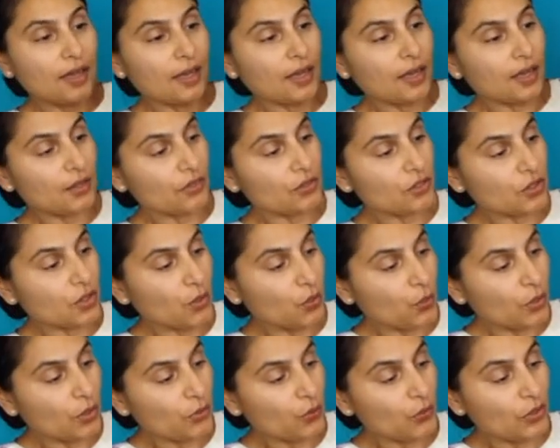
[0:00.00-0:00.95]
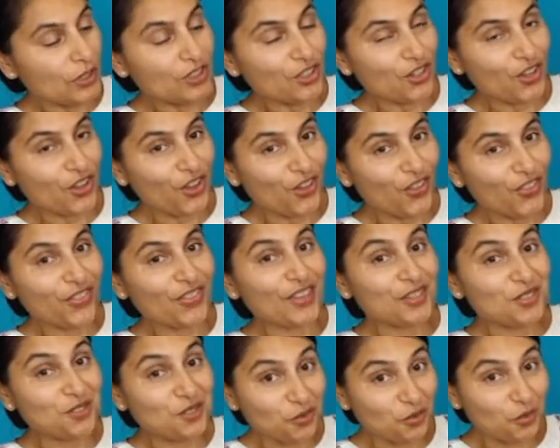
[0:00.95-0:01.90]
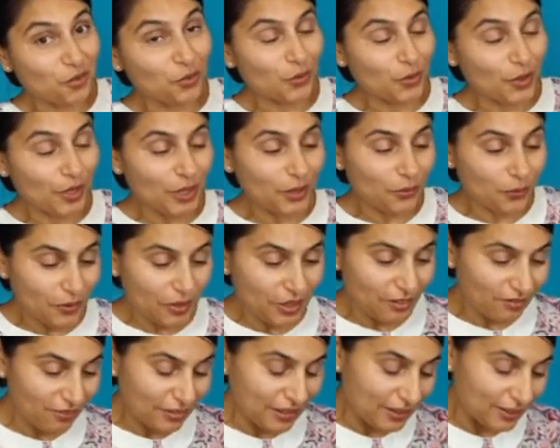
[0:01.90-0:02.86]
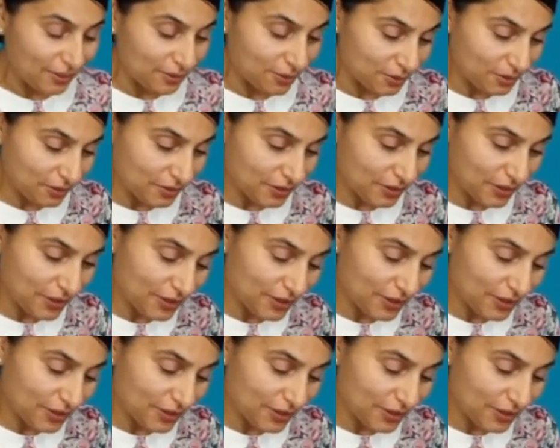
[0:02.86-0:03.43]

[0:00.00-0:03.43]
And so when we turn this the right way round,